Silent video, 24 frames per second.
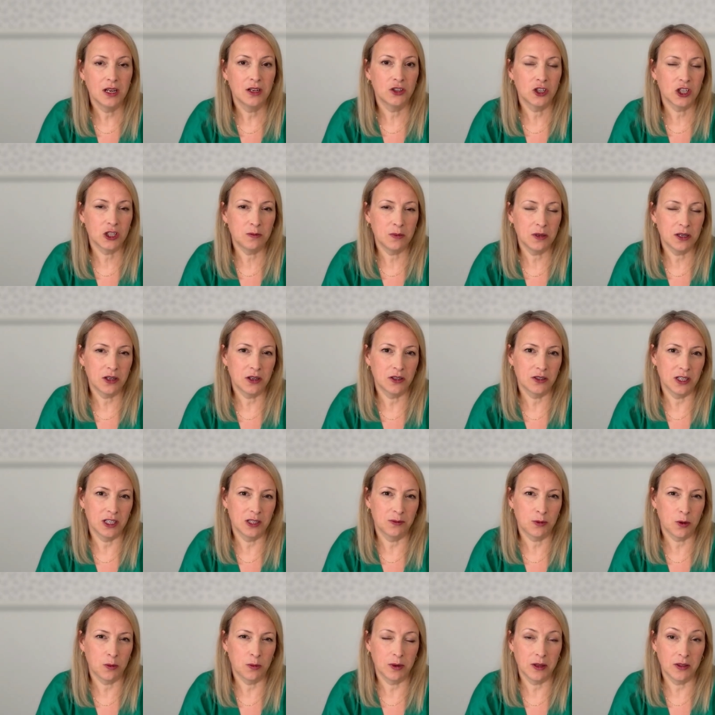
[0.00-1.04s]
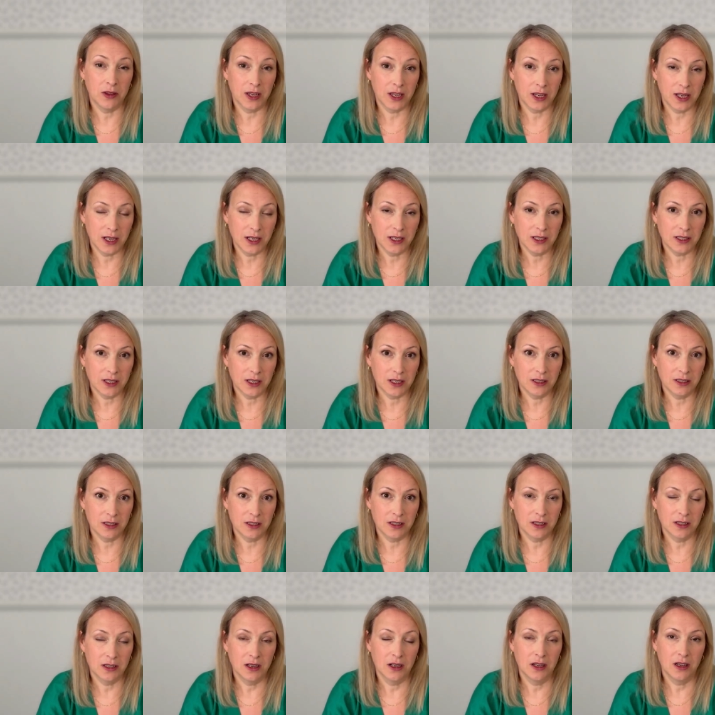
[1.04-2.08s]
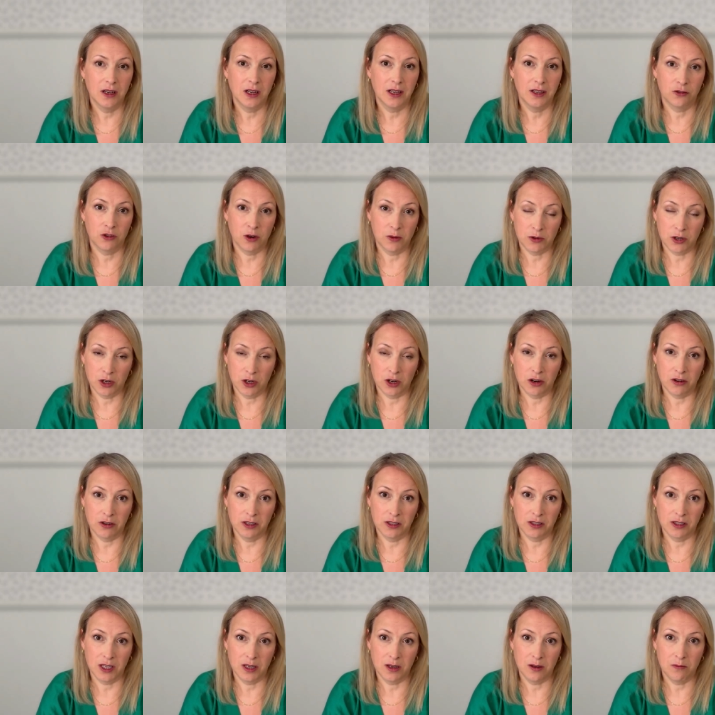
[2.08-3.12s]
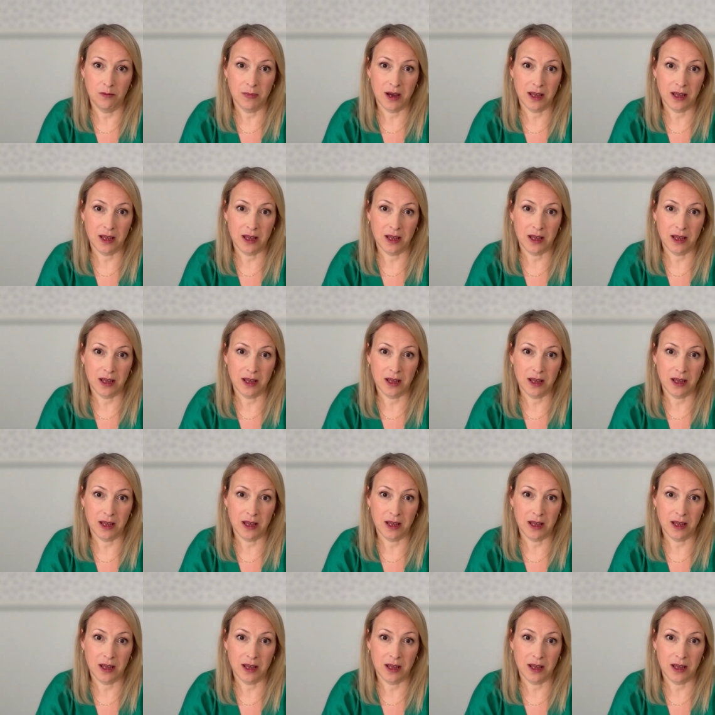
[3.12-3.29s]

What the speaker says: just because it's probably the easiest cryptocurrency